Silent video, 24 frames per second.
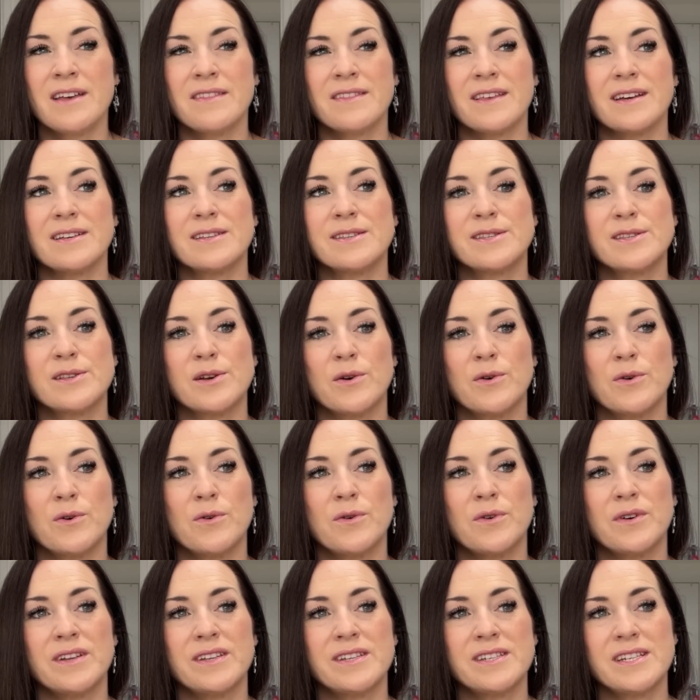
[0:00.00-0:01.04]
They're
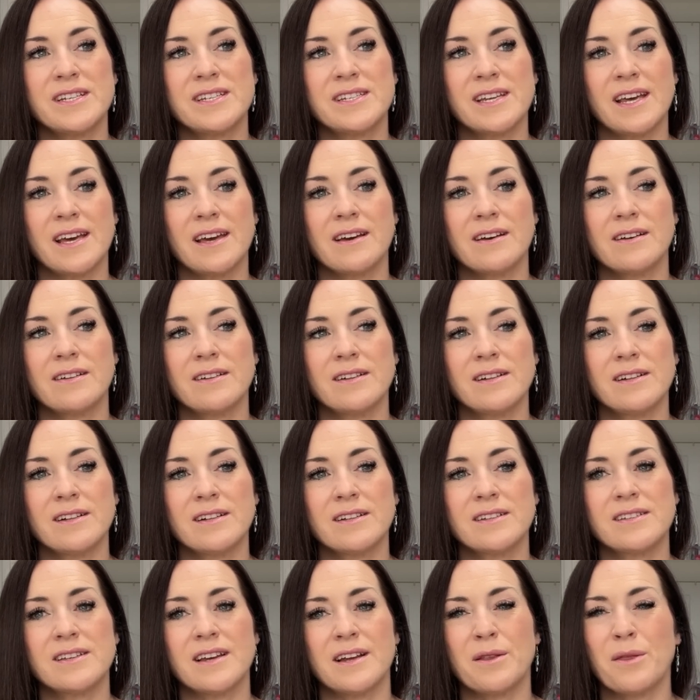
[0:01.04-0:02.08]
so
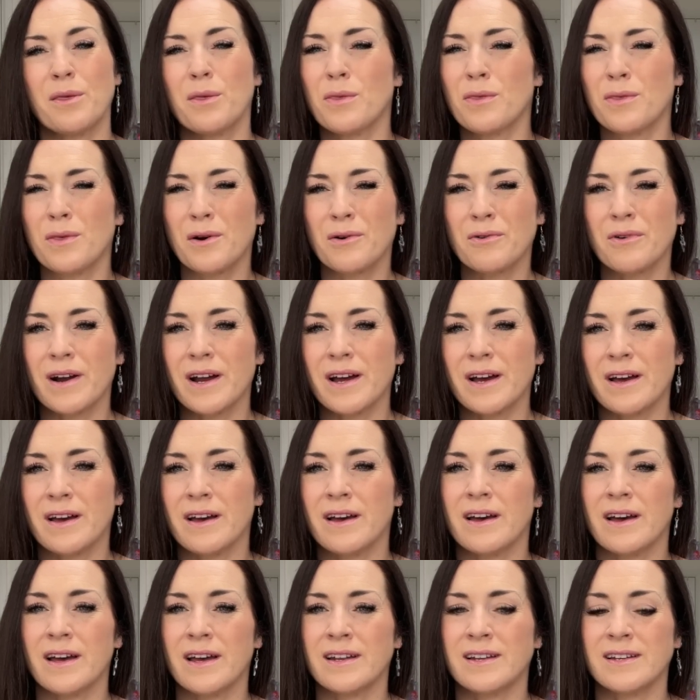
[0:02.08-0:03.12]
detailed and
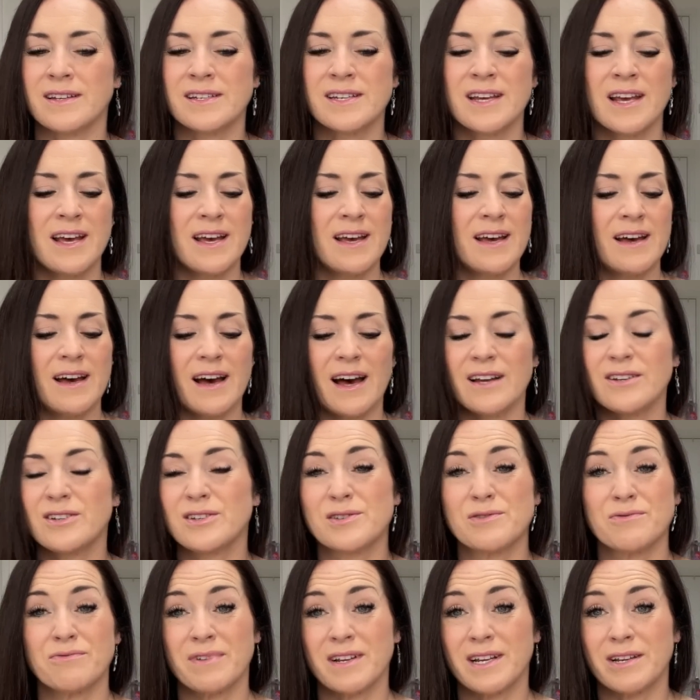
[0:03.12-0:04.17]
thorough, and I
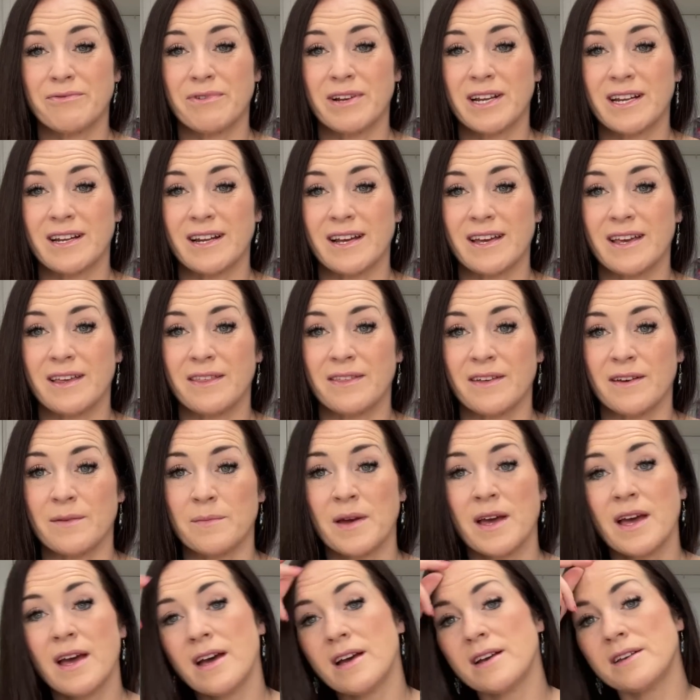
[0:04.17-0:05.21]
just really, really like
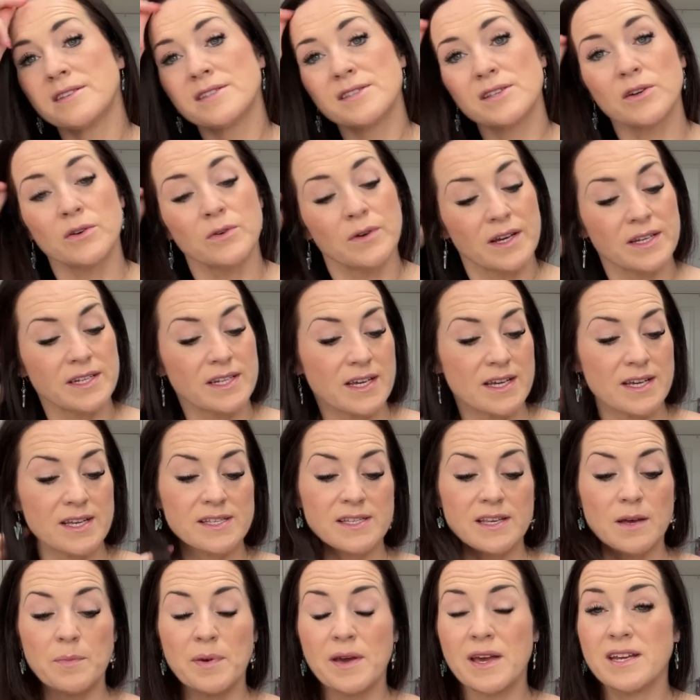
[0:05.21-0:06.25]
them. So it
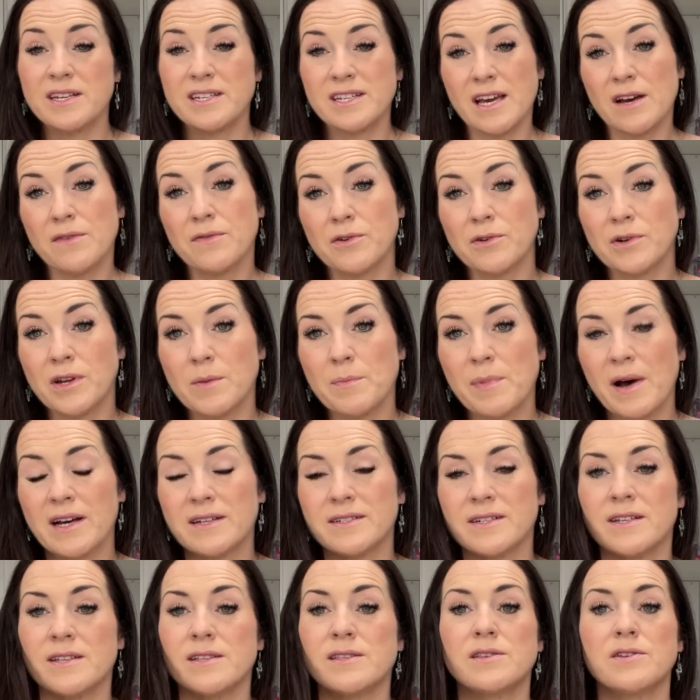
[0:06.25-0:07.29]
is a PDF only
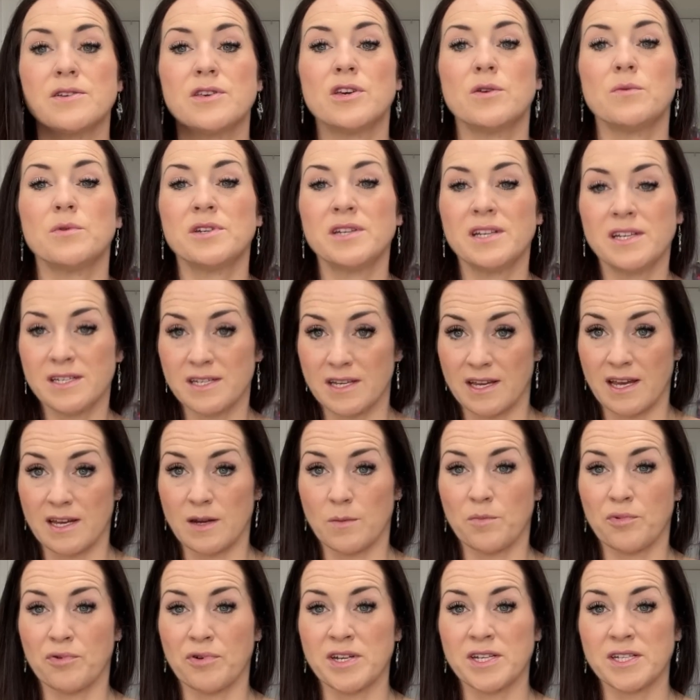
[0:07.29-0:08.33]
pattern, so you would need to get
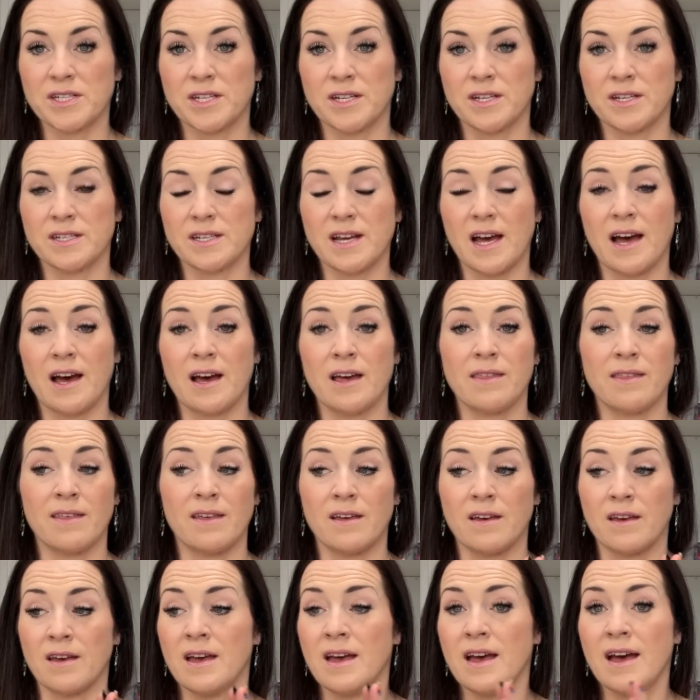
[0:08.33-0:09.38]
it printed
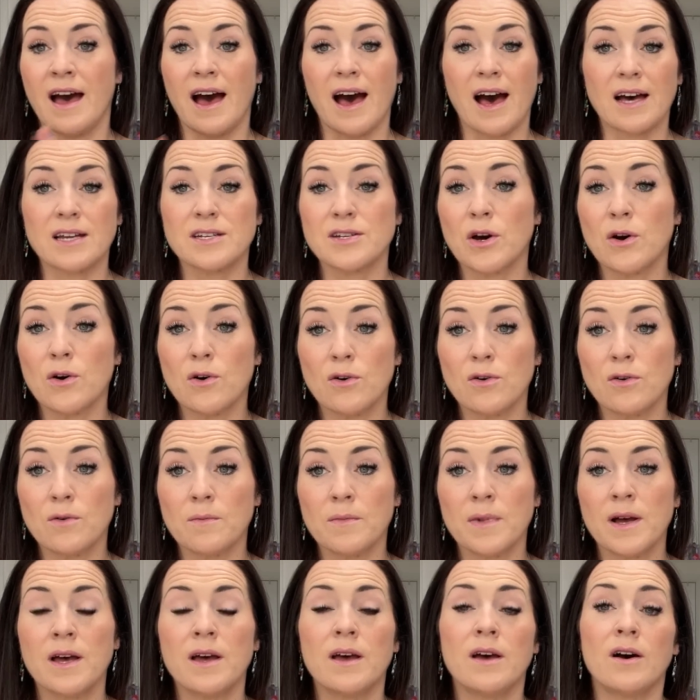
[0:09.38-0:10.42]
either at
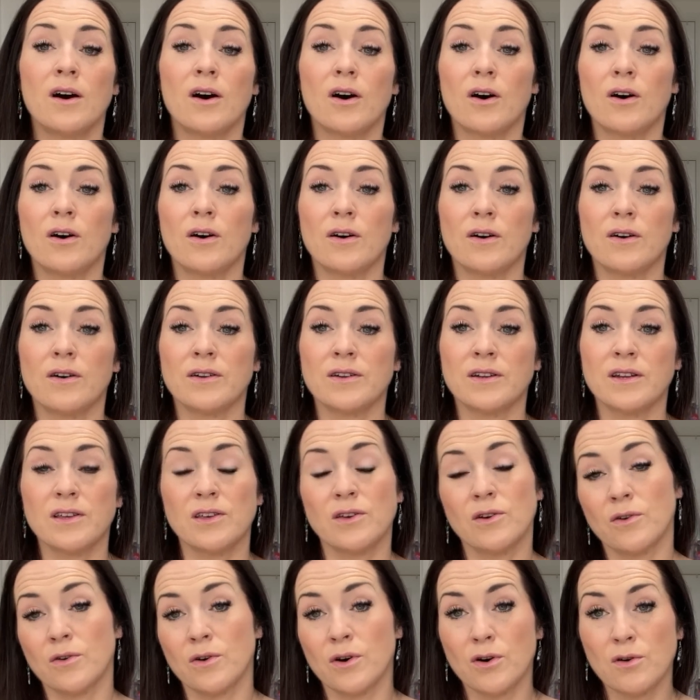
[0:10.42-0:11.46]
home on
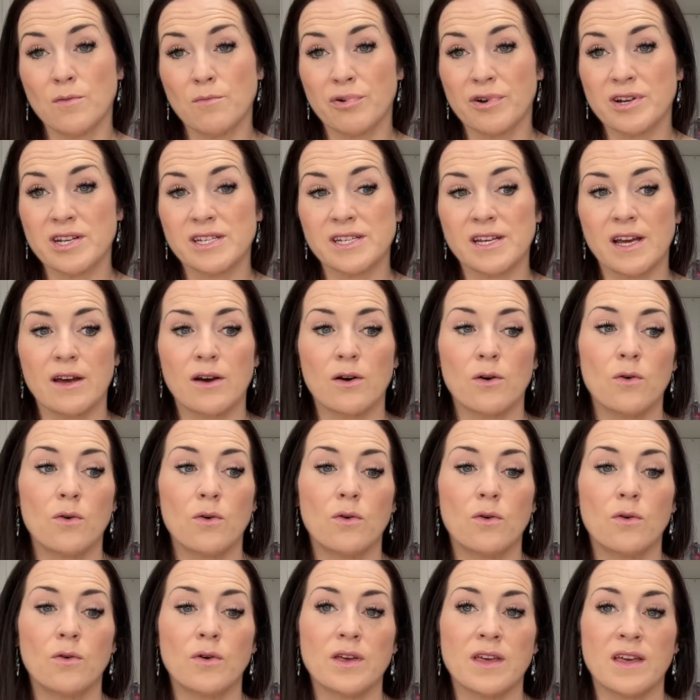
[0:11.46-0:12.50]
your home printer,
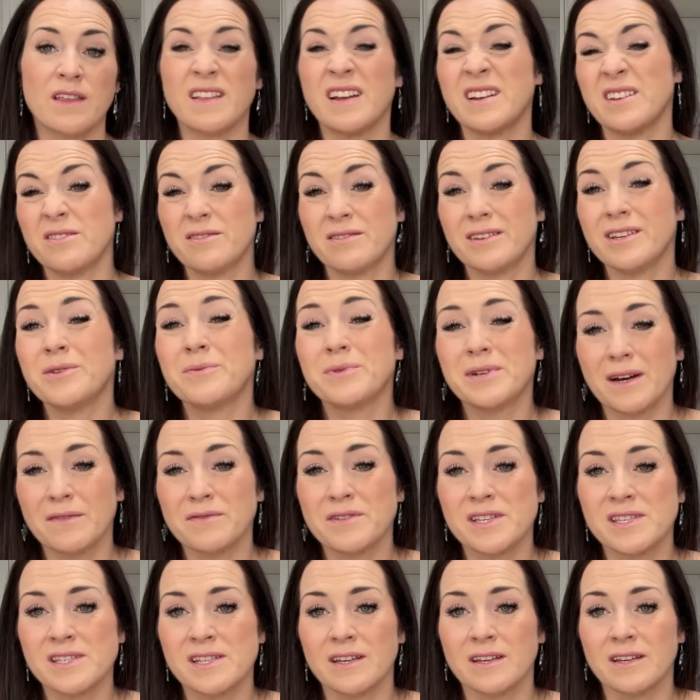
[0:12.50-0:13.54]
and then you would have
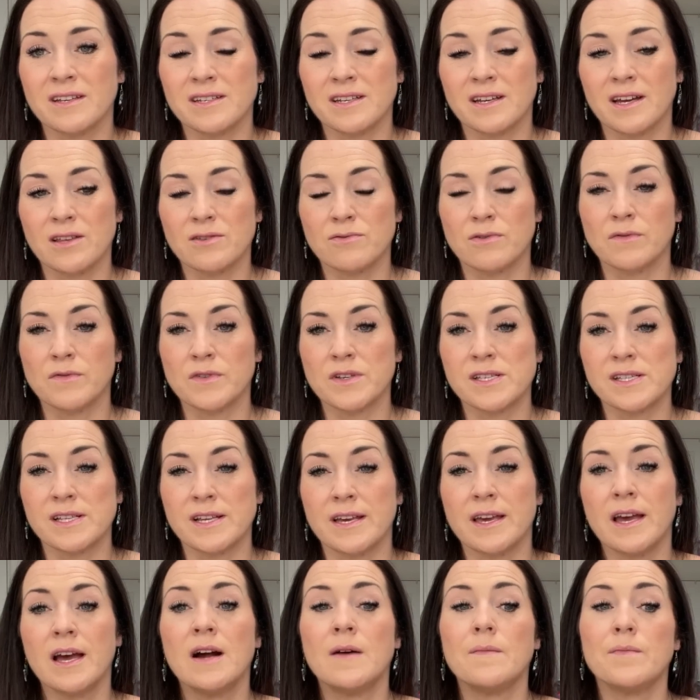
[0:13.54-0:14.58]
to stick it together
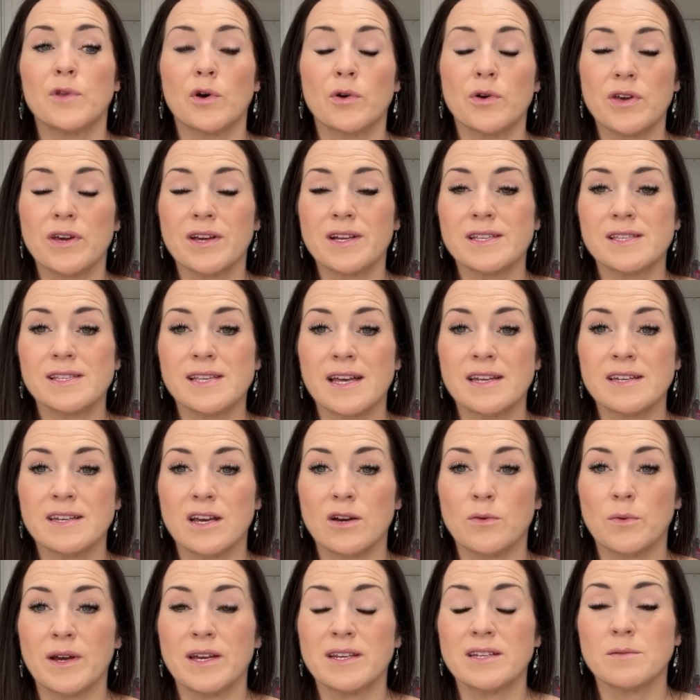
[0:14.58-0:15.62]
obviously, or you can send it
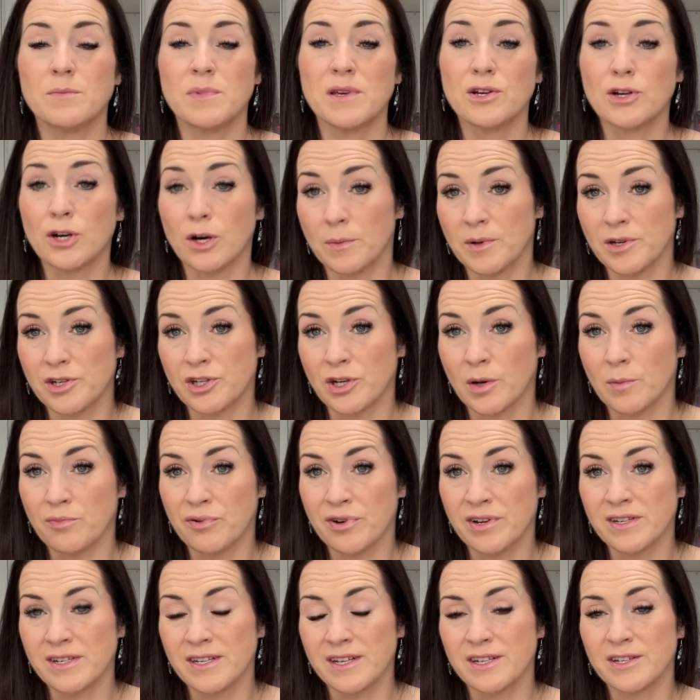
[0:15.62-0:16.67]
away to be copy shop
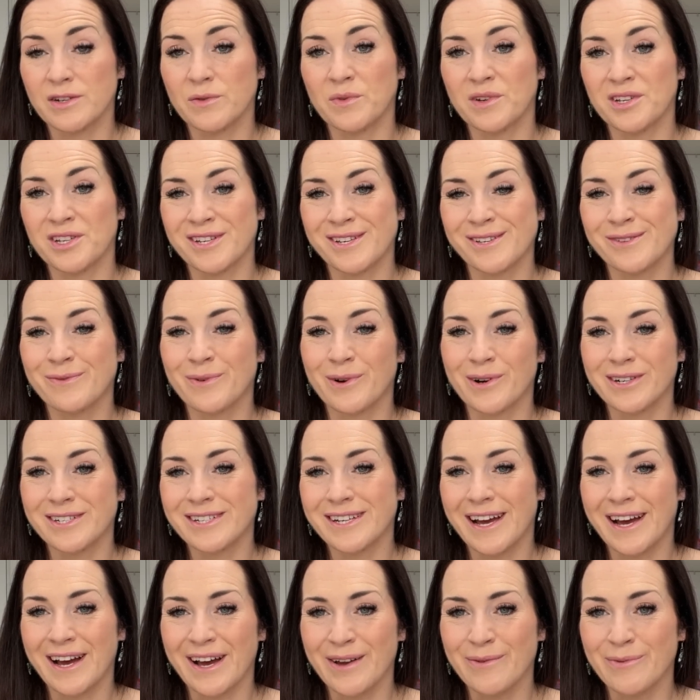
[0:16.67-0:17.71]
printed, which is what
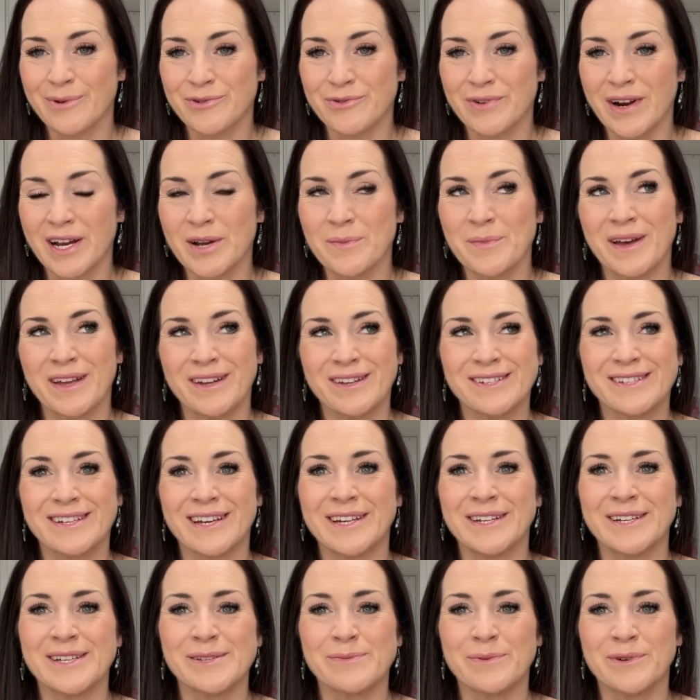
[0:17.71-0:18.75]
I would recommend
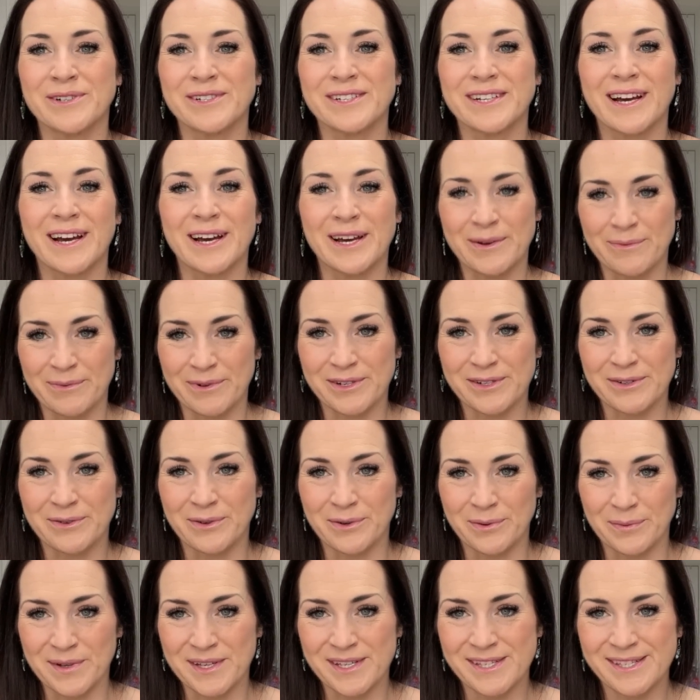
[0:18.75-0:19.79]
and is what I would
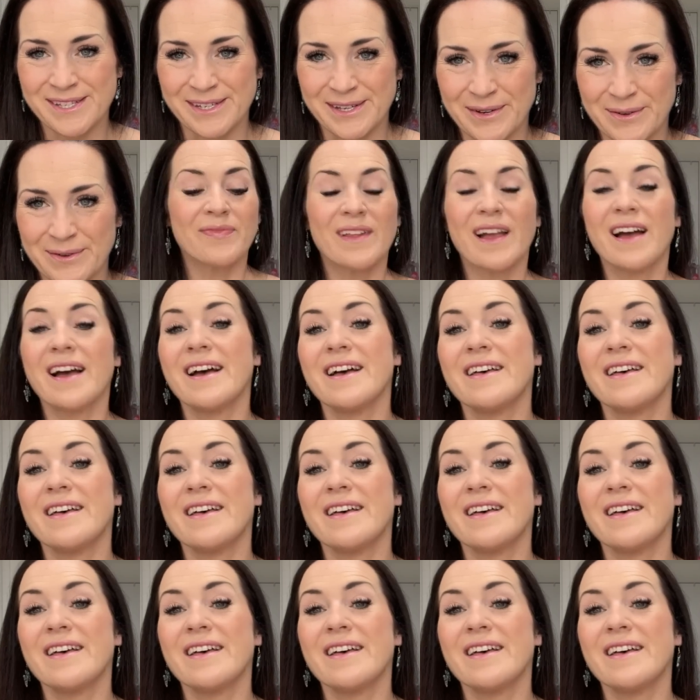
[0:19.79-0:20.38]
always do.